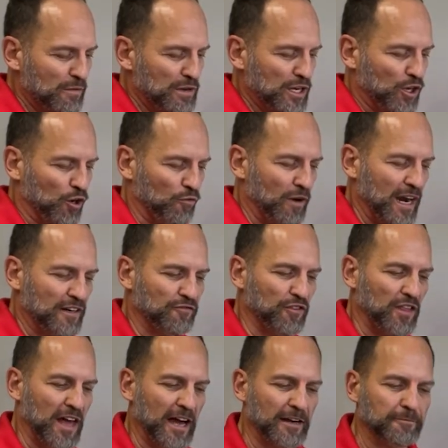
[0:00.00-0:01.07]
we correct for
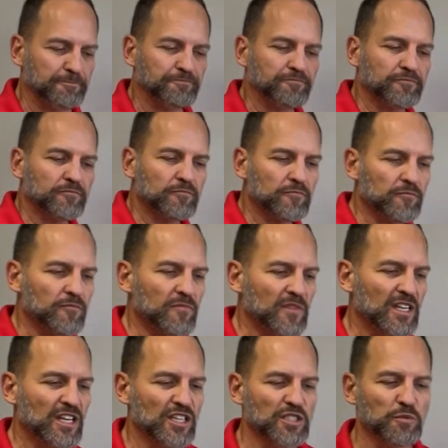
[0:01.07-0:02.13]
that
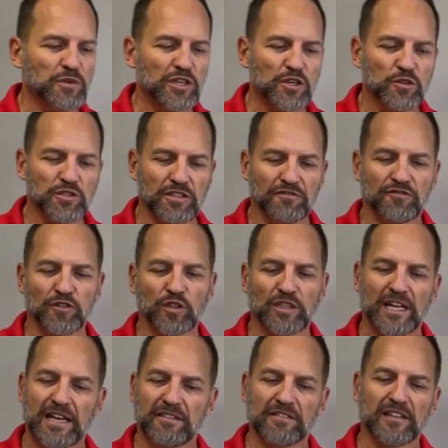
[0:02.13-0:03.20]
is we use a full
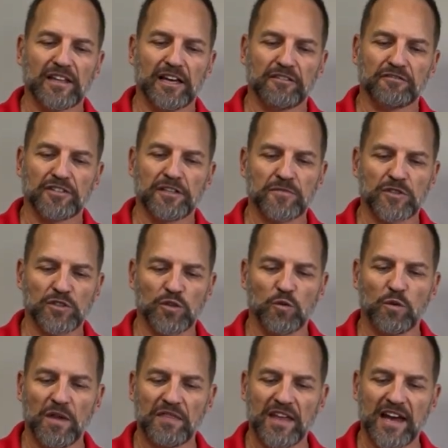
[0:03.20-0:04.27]
length lift. So
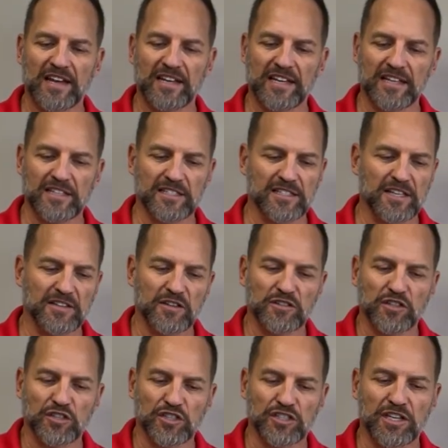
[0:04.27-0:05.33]
what that is, and these
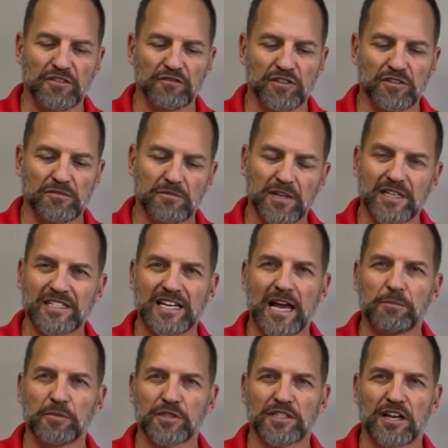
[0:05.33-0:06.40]
are just different
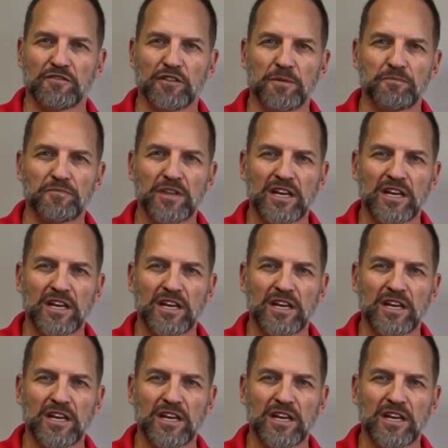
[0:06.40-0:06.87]
examples of them,